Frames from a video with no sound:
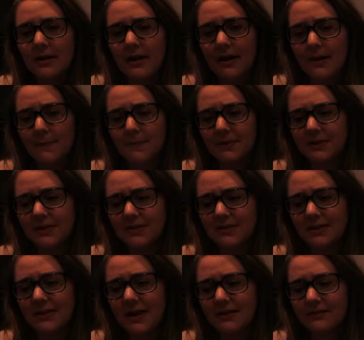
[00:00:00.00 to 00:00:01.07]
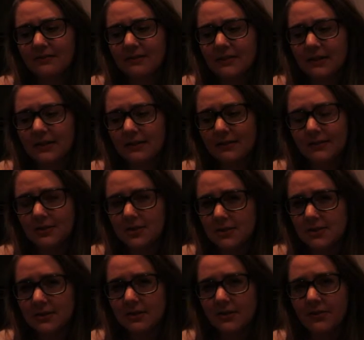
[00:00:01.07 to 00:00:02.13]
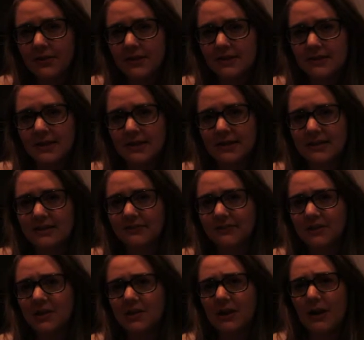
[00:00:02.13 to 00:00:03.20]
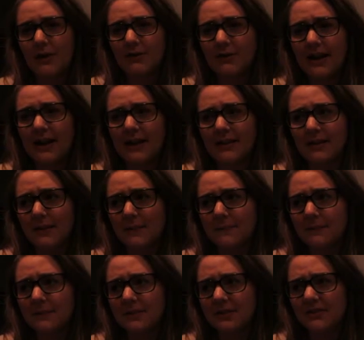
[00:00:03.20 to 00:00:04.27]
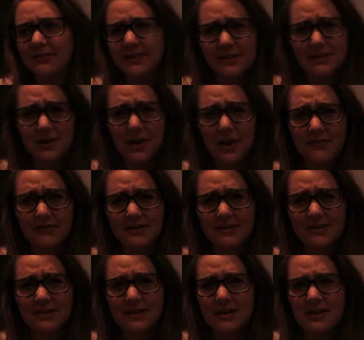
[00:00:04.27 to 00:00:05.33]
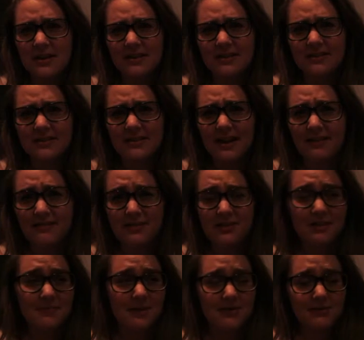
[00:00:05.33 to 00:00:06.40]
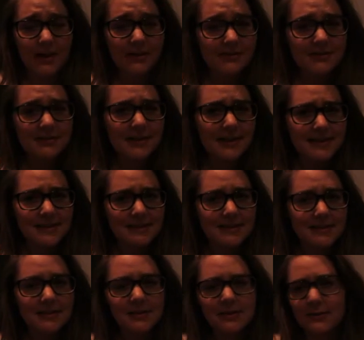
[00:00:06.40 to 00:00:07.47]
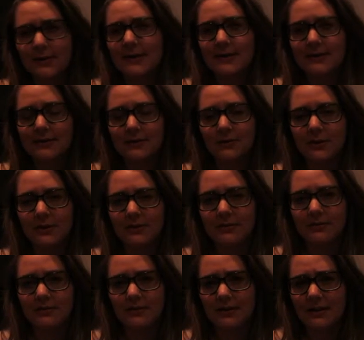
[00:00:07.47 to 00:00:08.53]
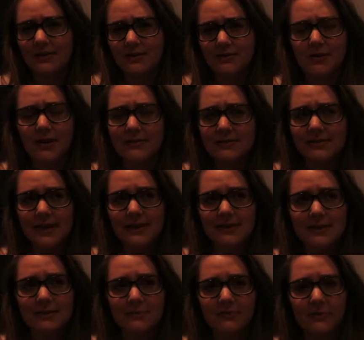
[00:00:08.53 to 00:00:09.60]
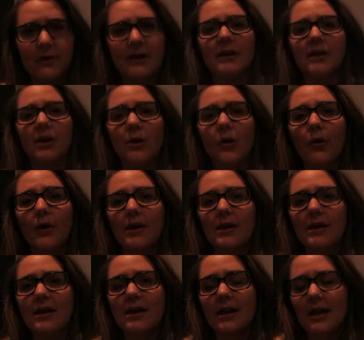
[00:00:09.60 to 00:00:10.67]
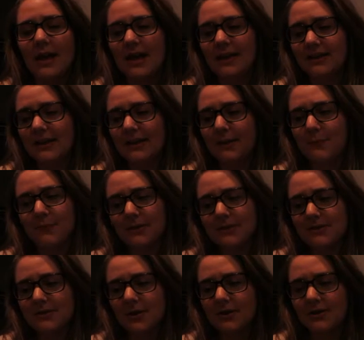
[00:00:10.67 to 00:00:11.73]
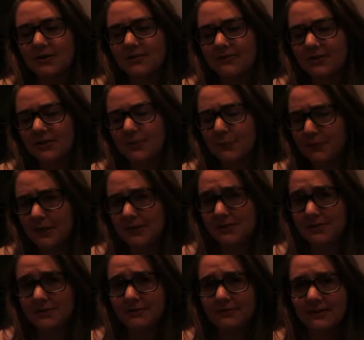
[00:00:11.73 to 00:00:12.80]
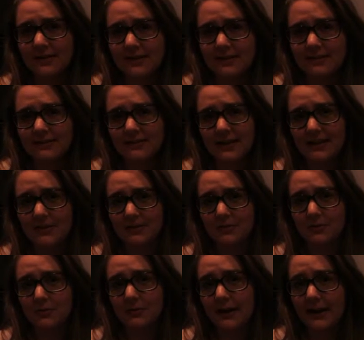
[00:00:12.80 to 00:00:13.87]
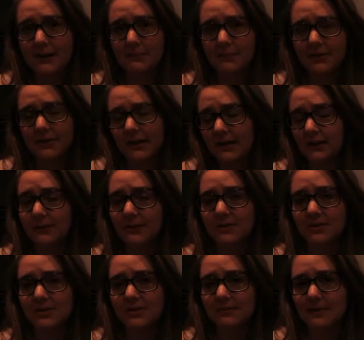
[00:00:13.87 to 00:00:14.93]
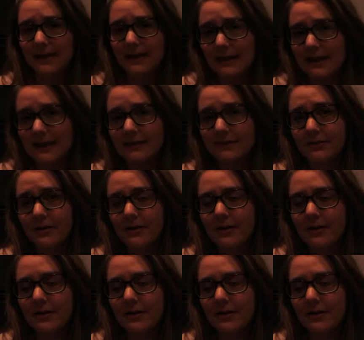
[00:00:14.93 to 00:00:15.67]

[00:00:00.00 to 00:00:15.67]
But there's a lot of little logistical things I need to figure out, like the visa office did not return my driver's license, so I need to go get another driver's license before I go. And I'm really starting to feel the pressure of needing to cram the language into my head.